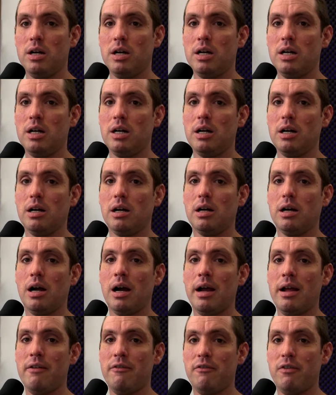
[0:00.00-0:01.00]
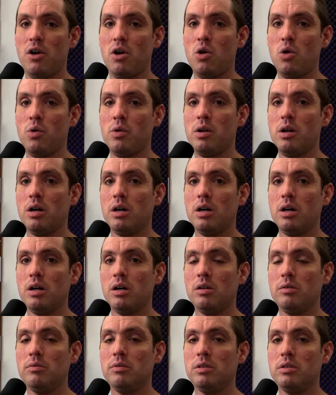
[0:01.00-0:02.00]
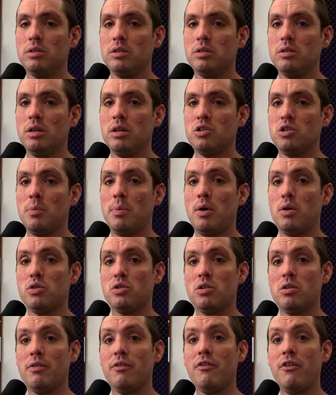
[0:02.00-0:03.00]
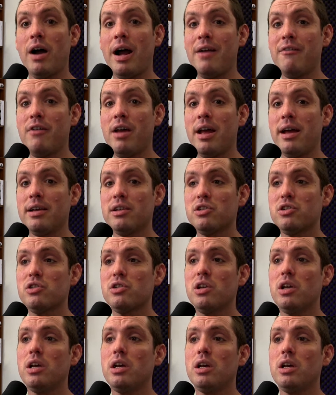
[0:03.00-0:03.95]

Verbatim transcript: iPhone as opposed to the 5S,